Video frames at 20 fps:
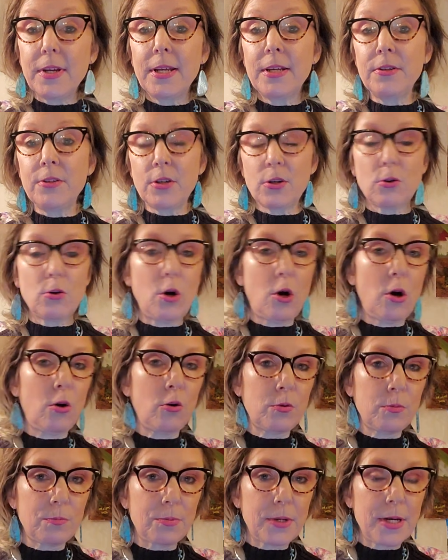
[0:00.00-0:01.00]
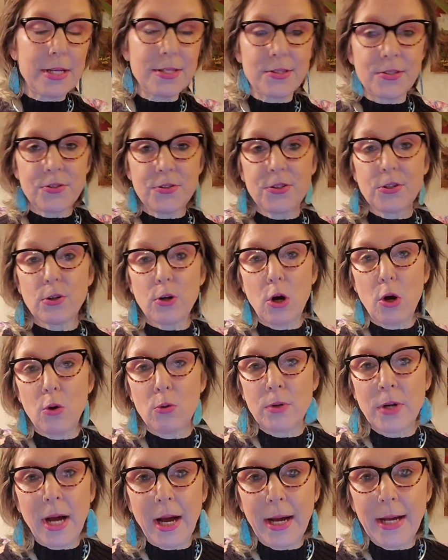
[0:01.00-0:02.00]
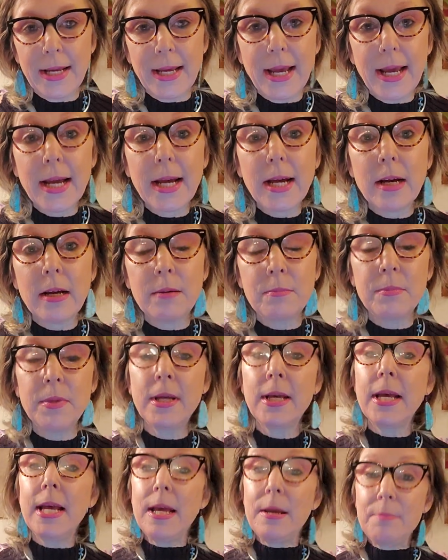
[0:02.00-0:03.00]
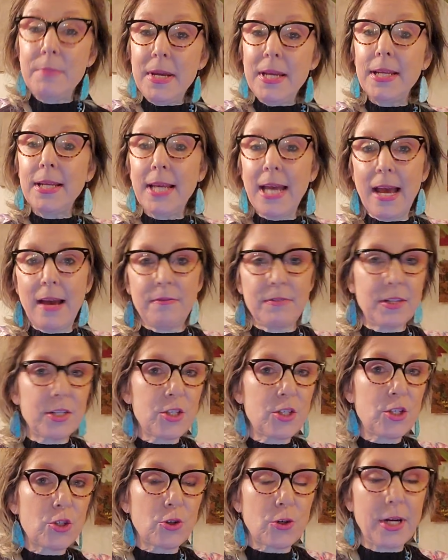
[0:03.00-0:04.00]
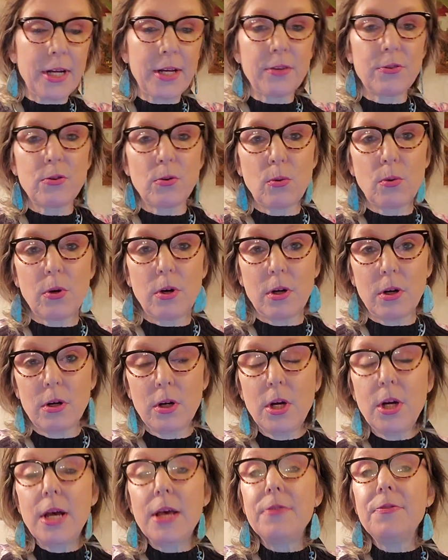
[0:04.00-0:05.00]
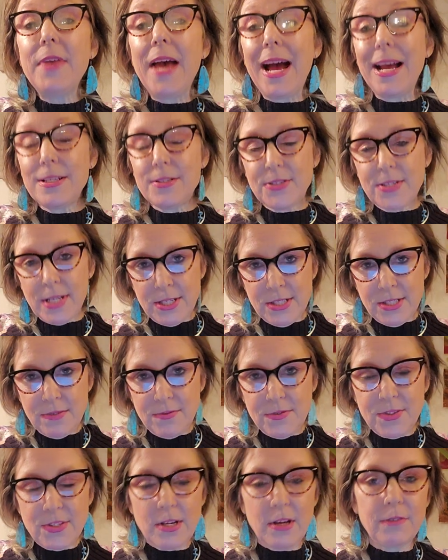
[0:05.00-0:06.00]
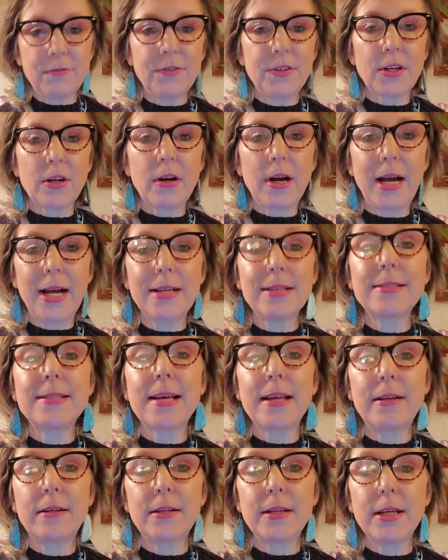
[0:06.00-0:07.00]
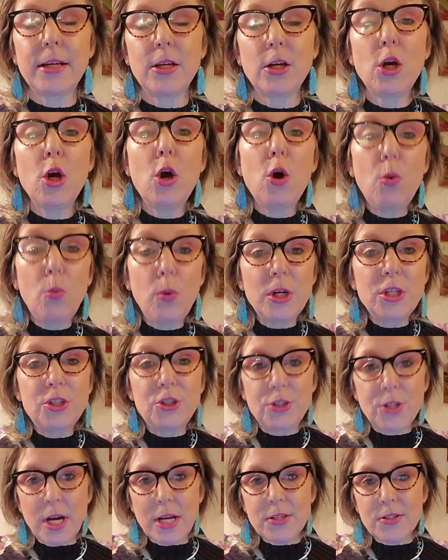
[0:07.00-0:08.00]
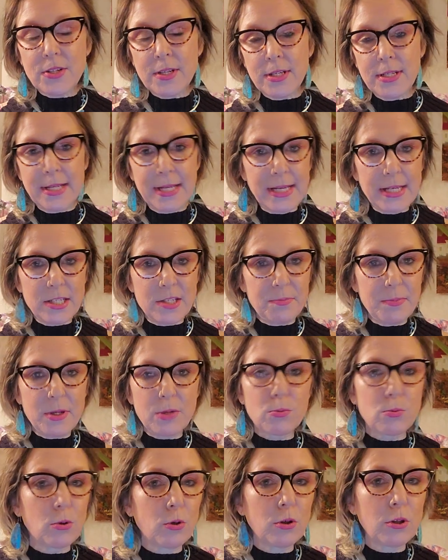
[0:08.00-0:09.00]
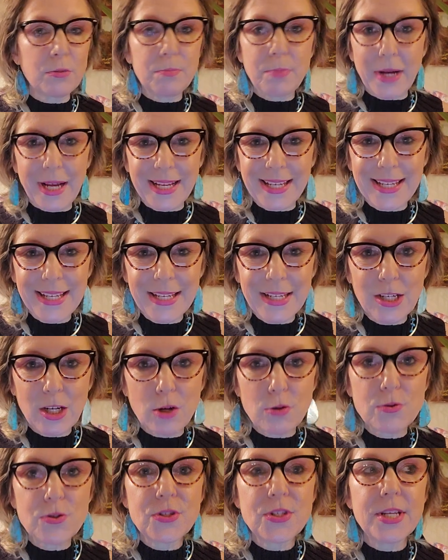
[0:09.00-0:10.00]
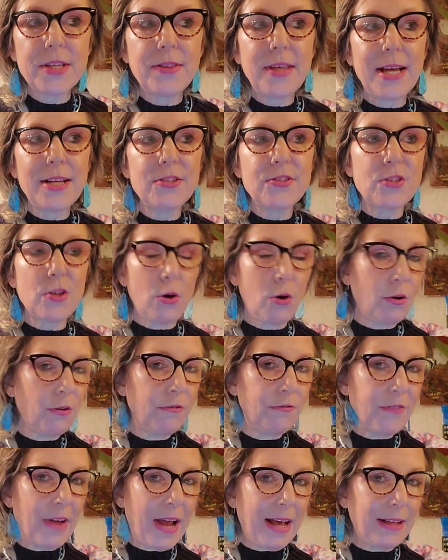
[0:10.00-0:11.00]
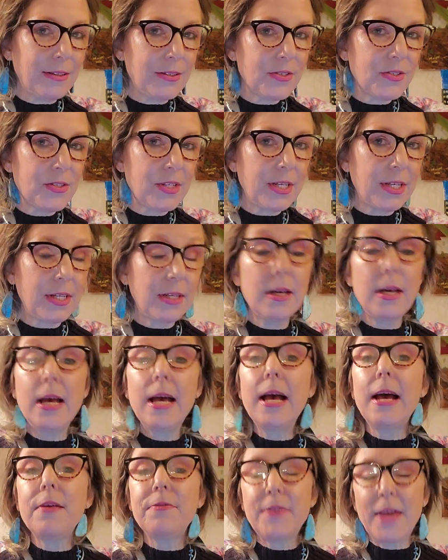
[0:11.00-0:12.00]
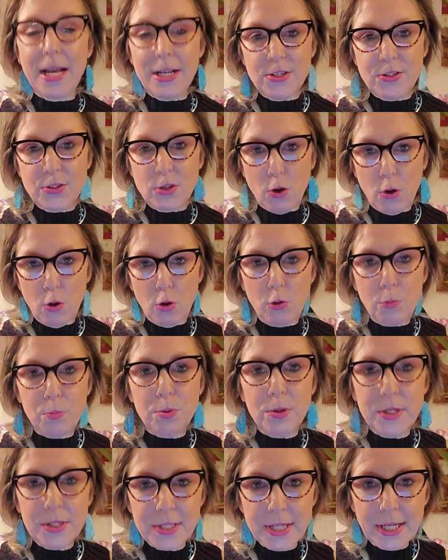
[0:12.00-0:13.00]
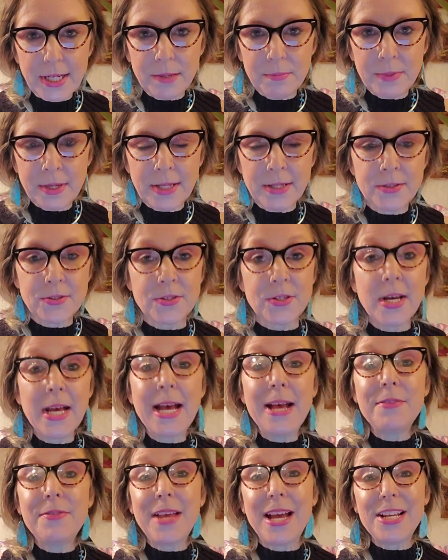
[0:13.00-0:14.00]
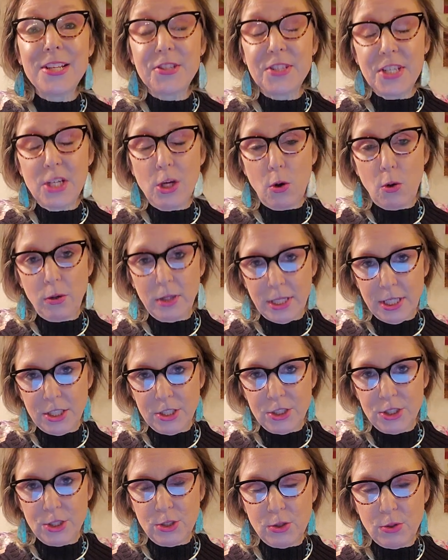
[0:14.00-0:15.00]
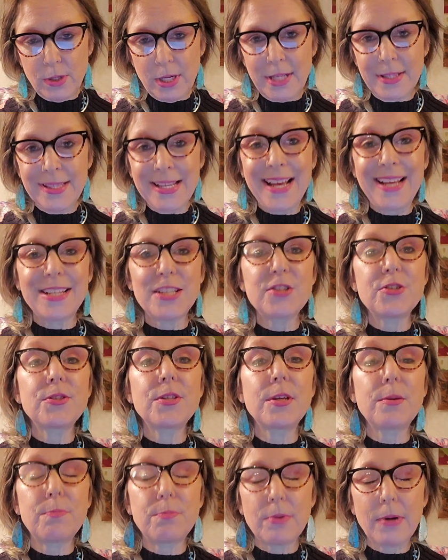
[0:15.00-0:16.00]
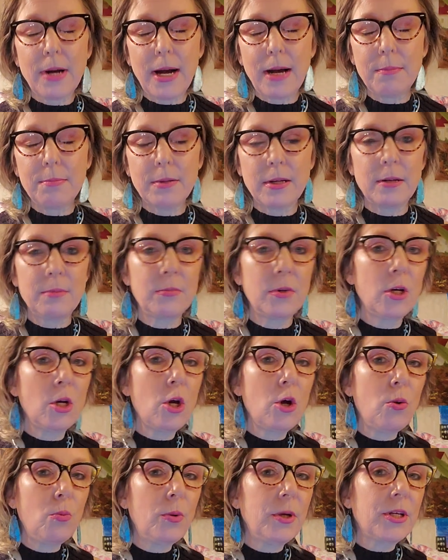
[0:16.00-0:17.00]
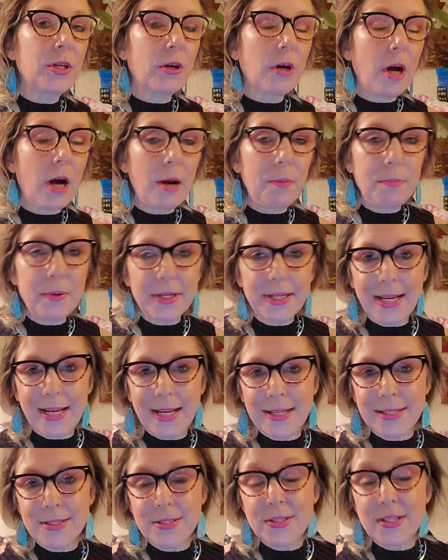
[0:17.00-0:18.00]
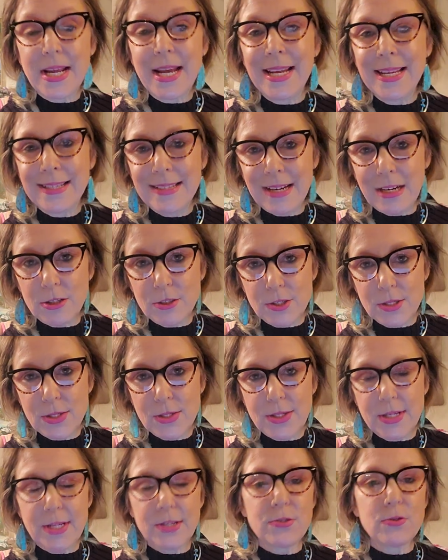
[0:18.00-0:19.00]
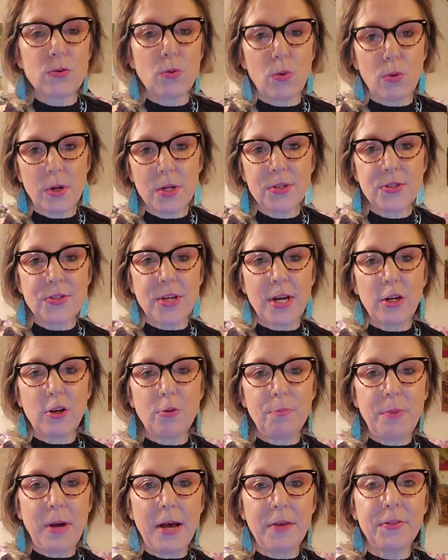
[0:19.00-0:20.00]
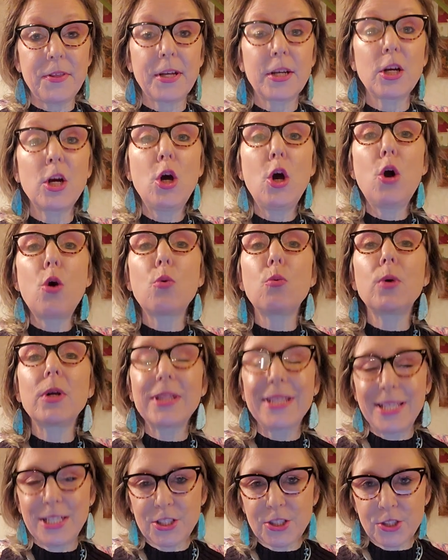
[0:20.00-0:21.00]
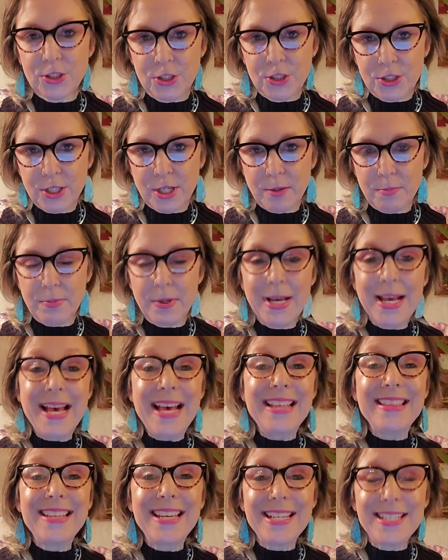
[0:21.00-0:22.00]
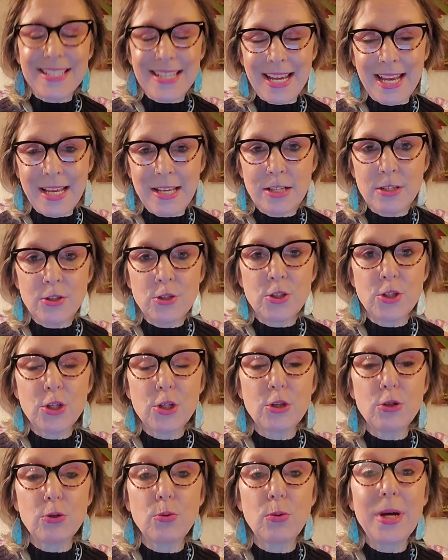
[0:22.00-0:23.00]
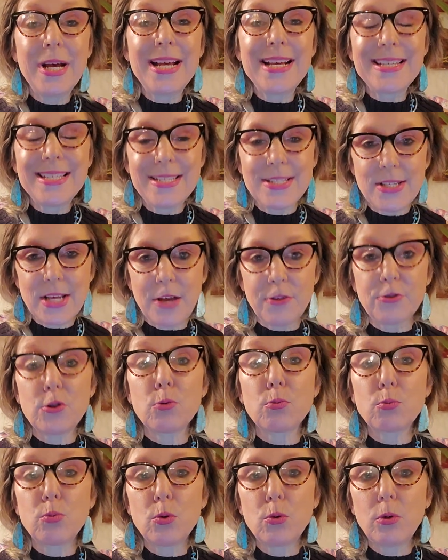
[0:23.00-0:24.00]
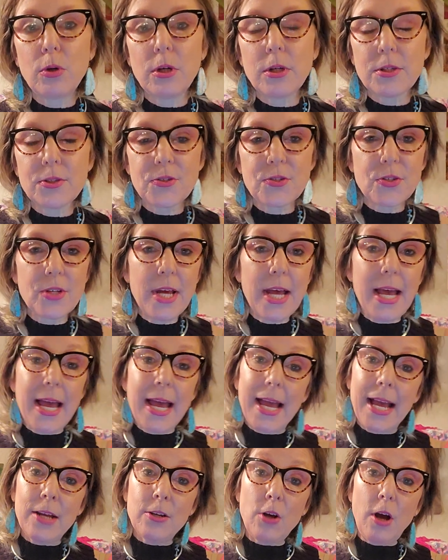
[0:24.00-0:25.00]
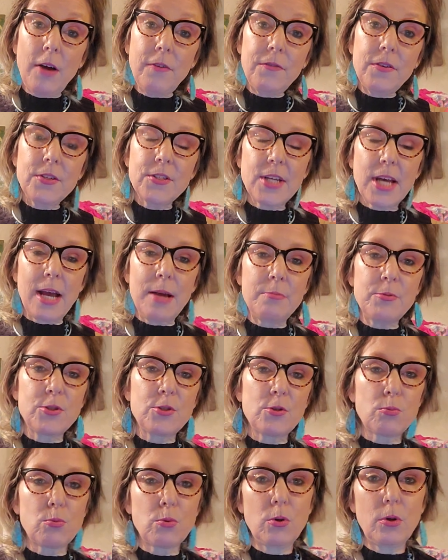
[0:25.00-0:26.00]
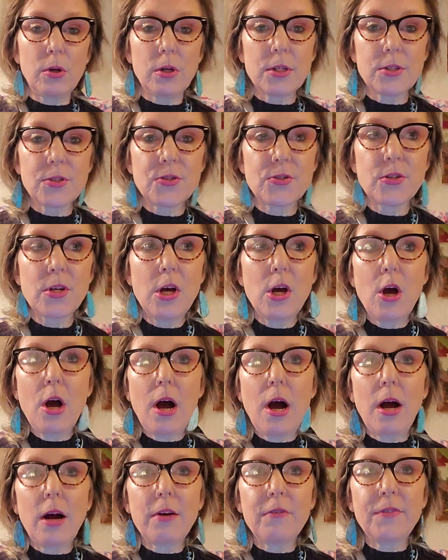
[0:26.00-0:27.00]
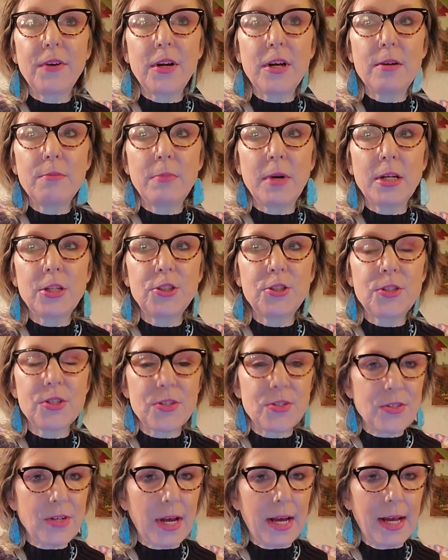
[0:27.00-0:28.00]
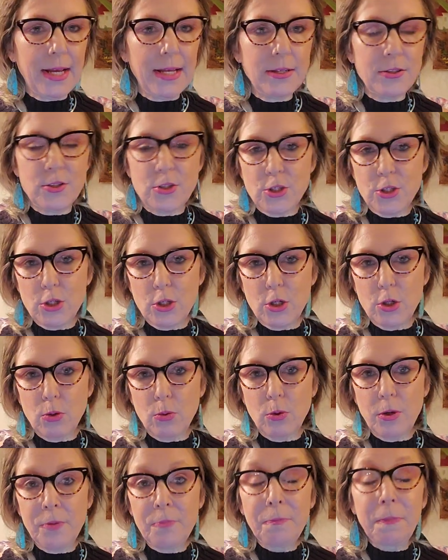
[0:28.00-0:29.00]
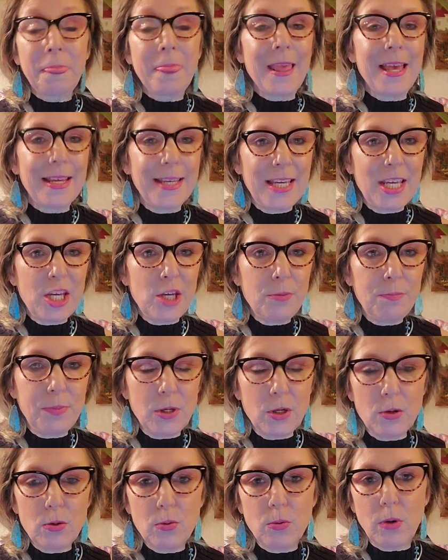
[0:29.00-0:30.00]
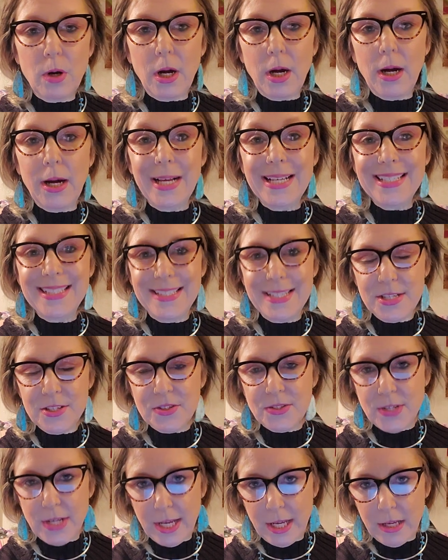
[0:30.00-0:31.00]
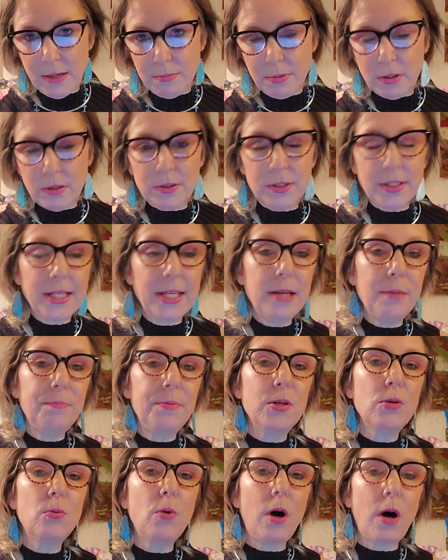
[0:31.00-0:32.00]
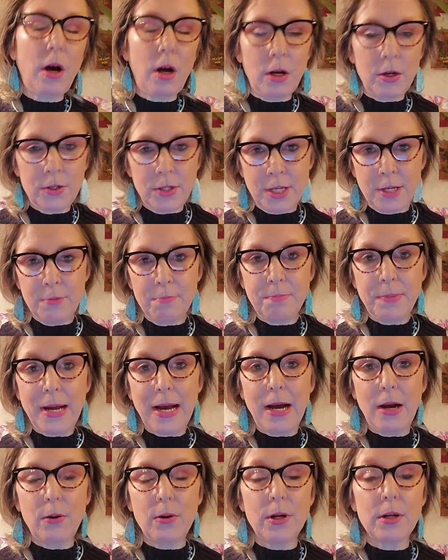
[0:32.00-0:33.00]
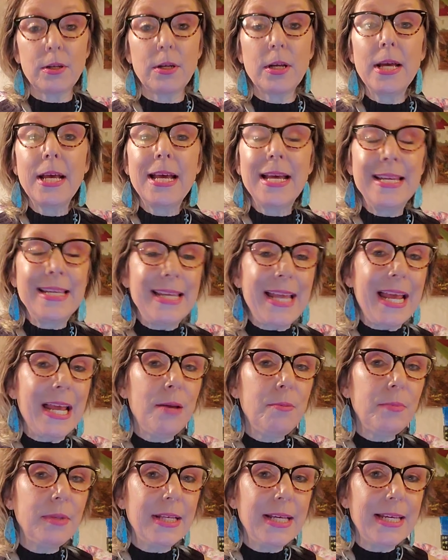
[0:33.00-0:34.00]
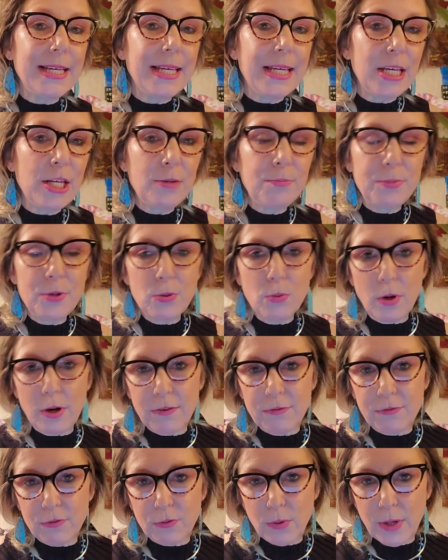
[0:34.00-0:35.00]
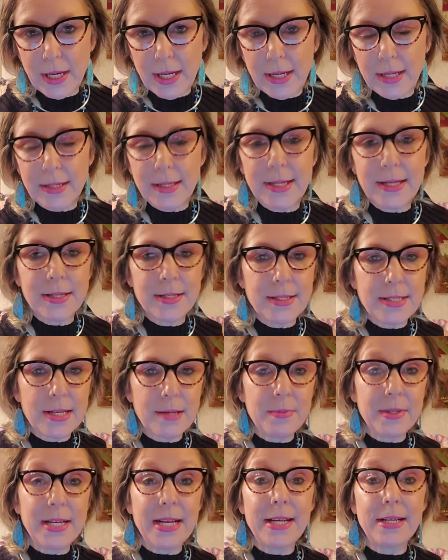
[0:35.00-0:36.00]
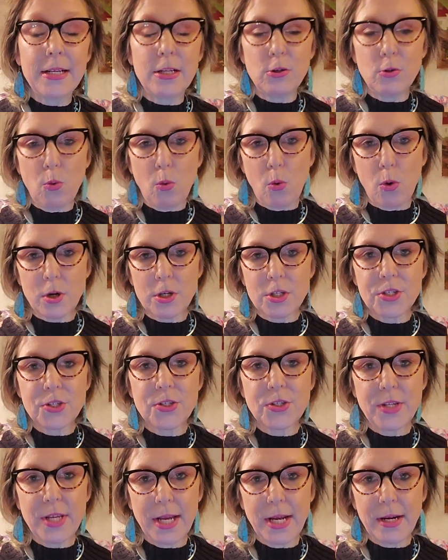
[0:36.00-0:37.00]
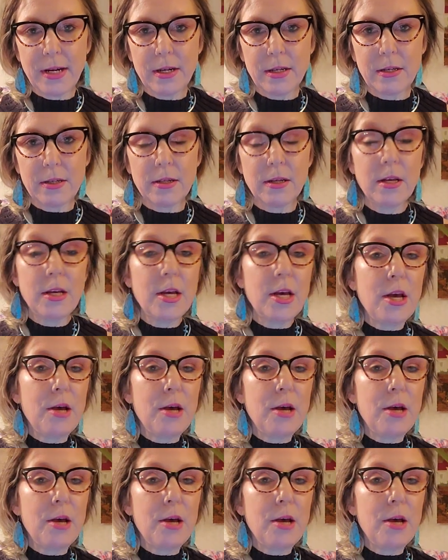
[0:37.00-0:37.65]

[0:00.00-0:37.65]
of in your own presence, your own I am, meaning having a strength or that sense of self, your identity, which doesn't need to be ruled by ego. See, that's the whole fallacy. That's the whole predicament. That's the whole issue, and that is the problem when you're up against a narcissist or a psychopathic relationship. They tend to set the rules, and oftentimes the rules are very much designed to keep you uh, disabled, keep you unempowered, namely, keep you afraid, intimidated, or scared.